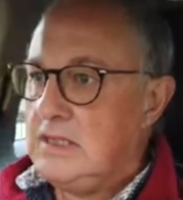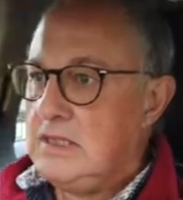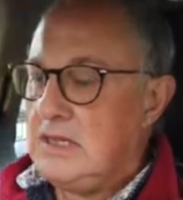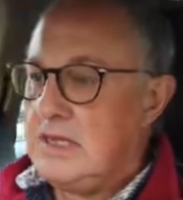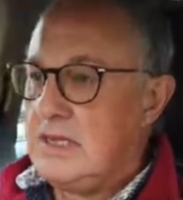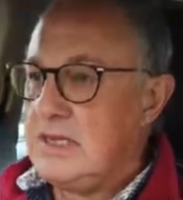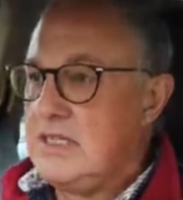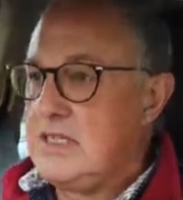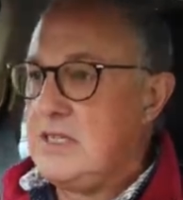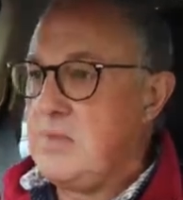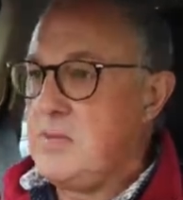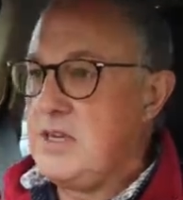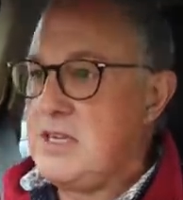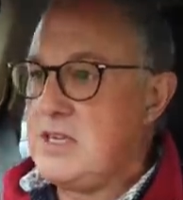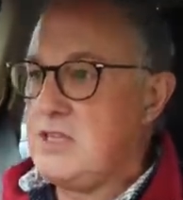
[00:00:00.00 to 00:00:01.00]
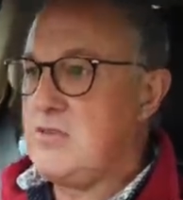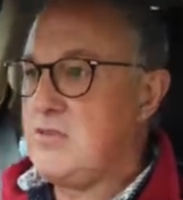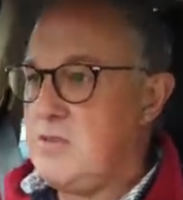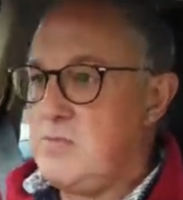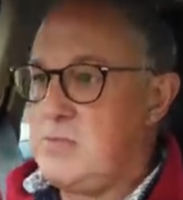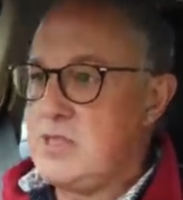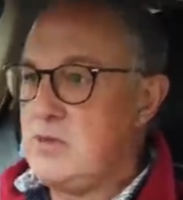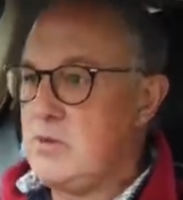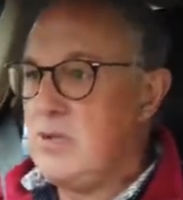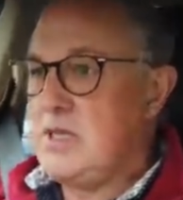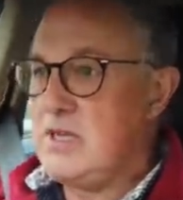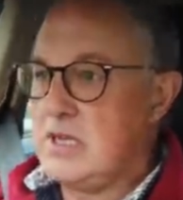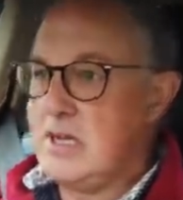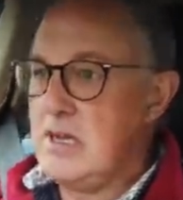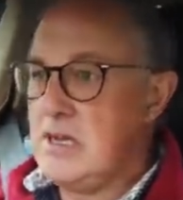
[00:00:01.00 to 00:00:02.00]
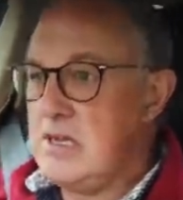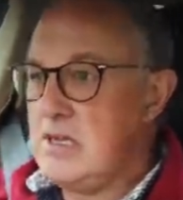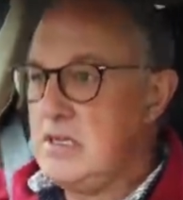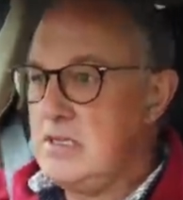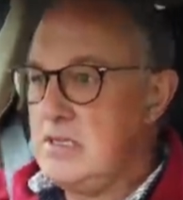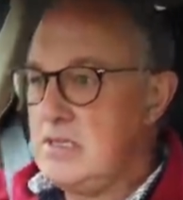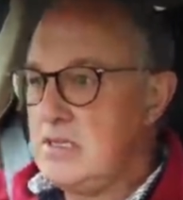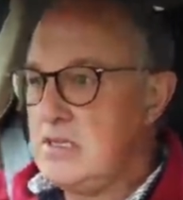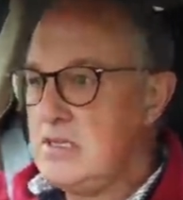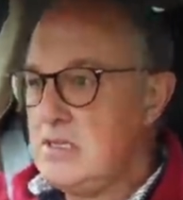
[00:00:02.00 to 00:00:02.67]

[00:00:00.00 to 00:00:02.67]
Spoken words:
I can see a pedestrian between the cars.